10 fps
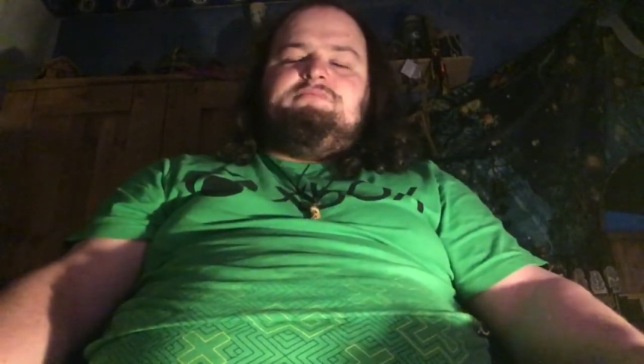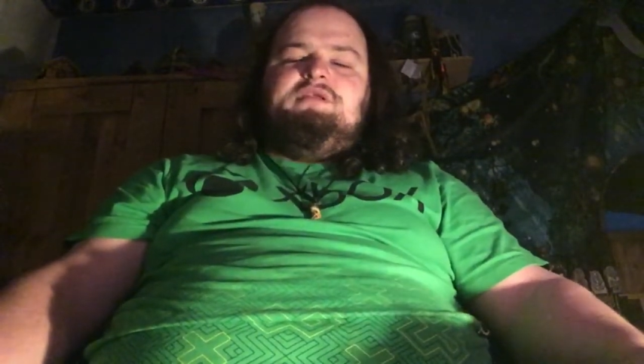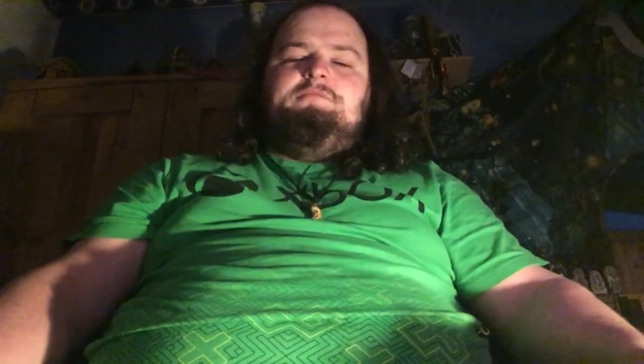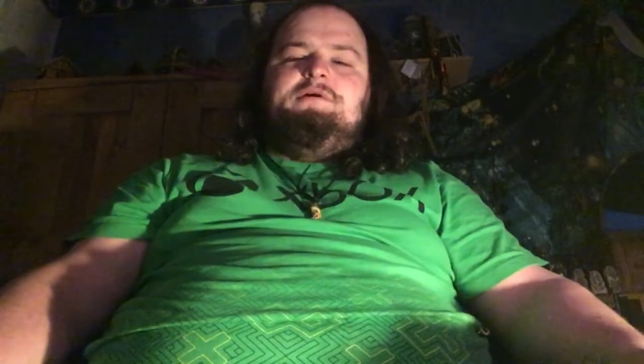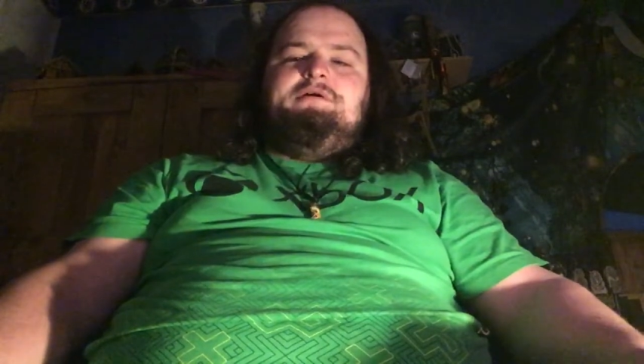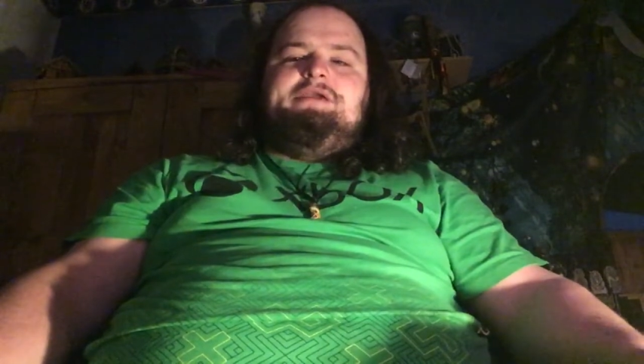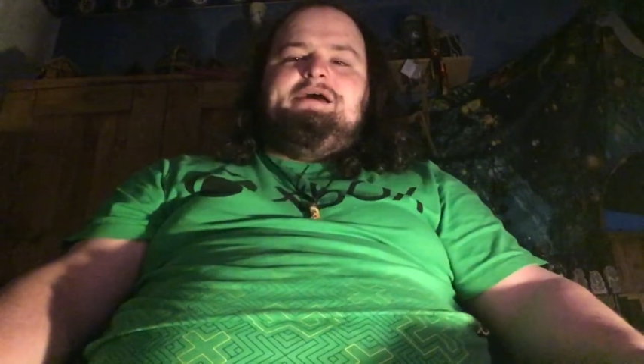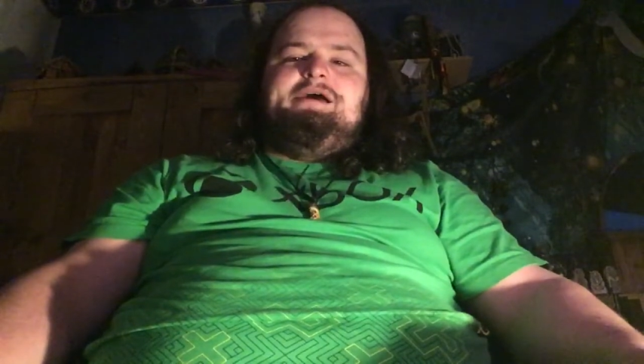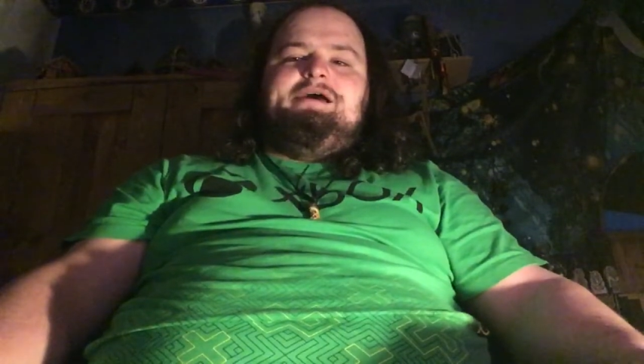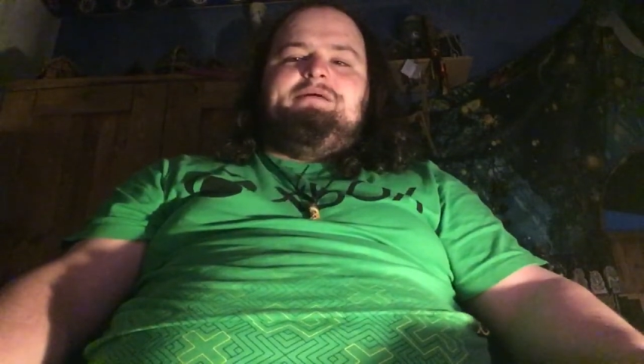my
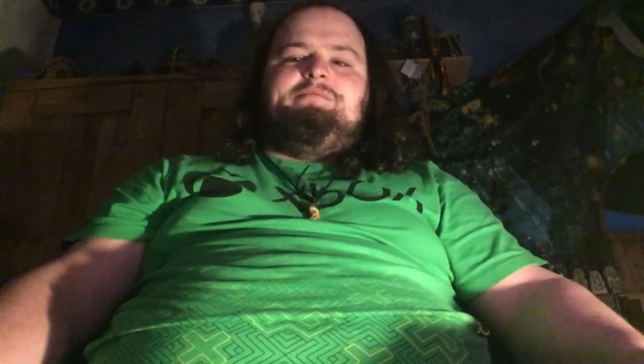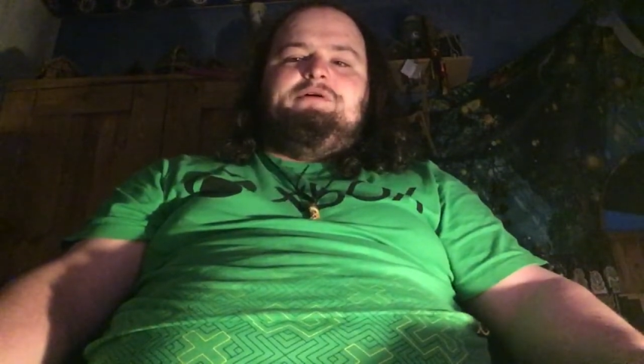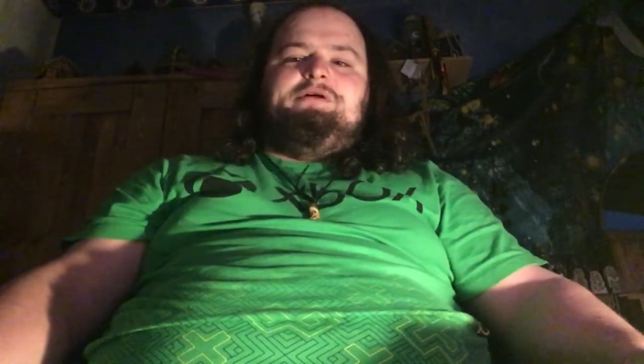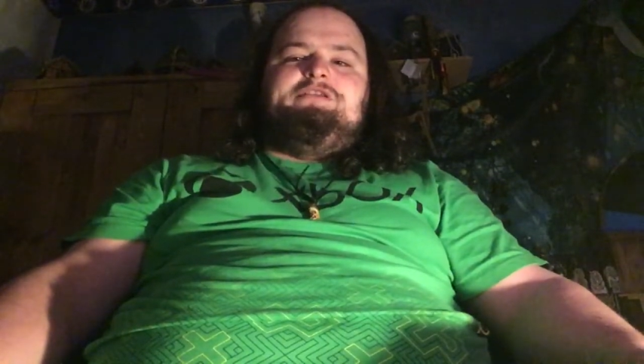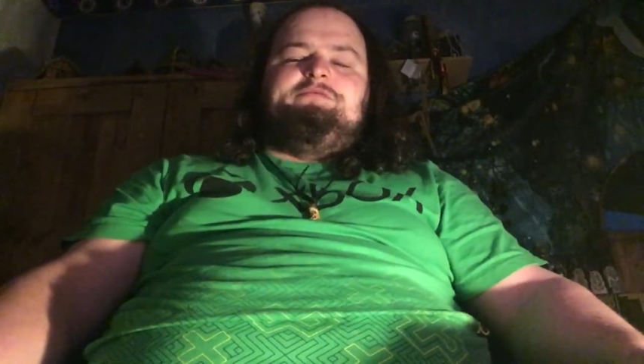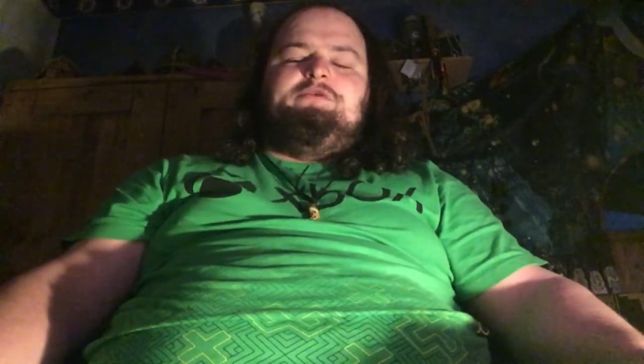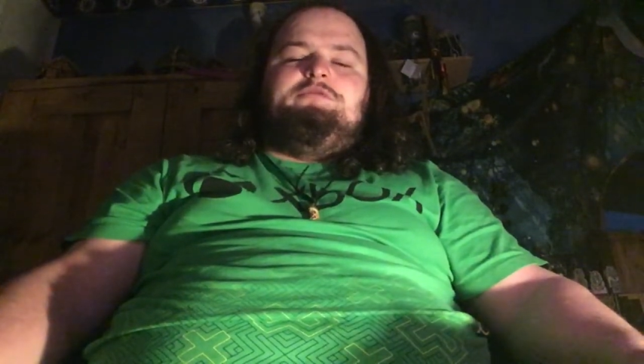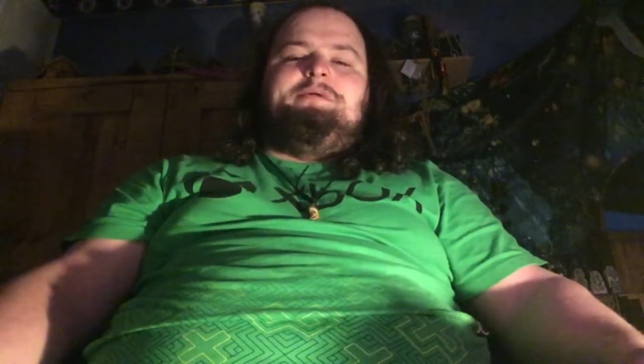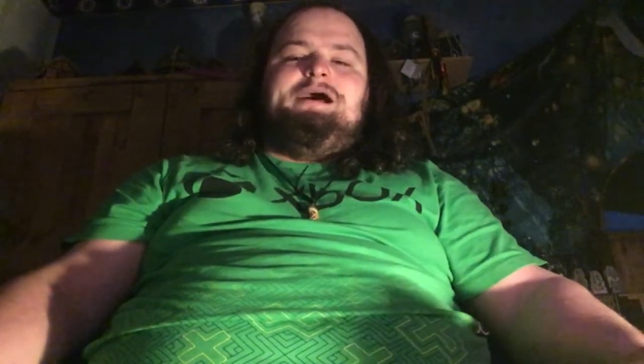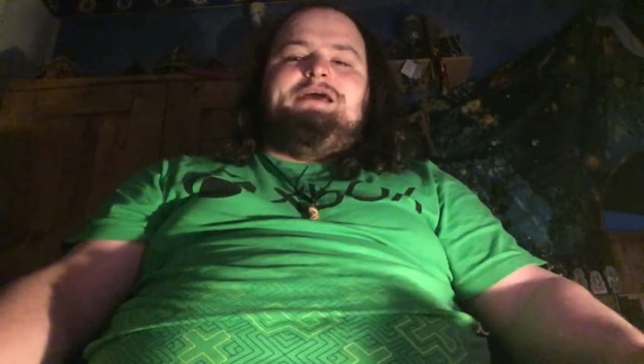uh, my small
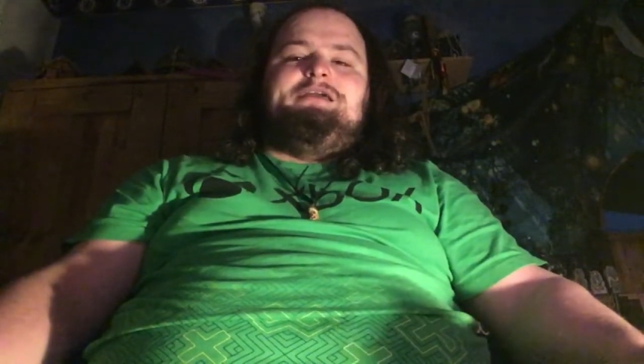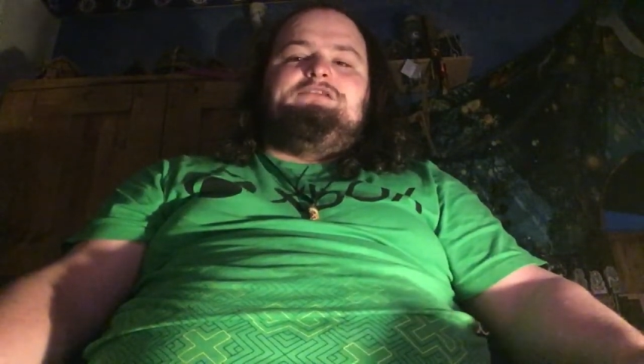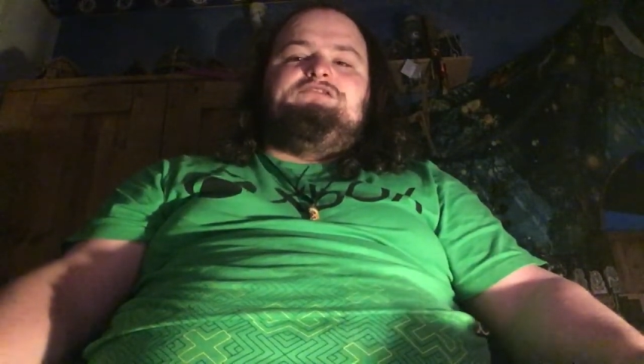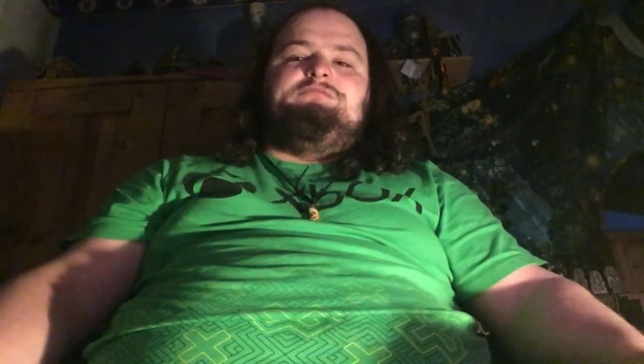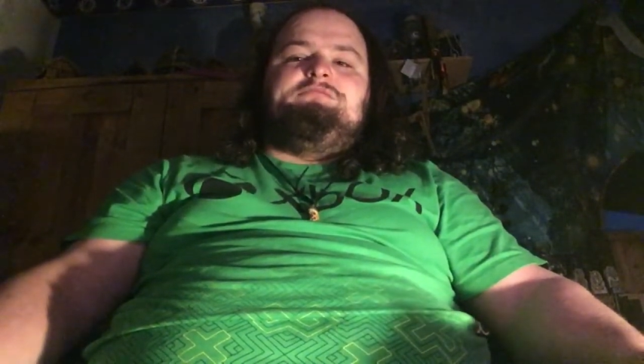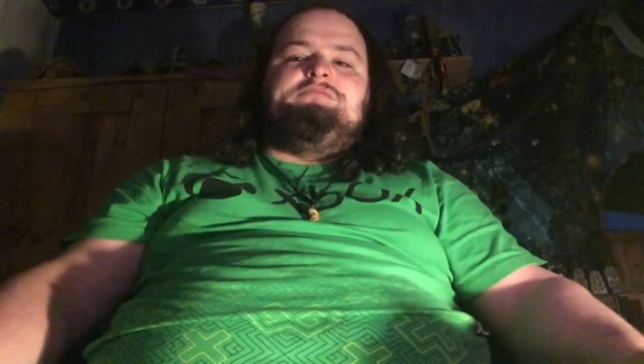page,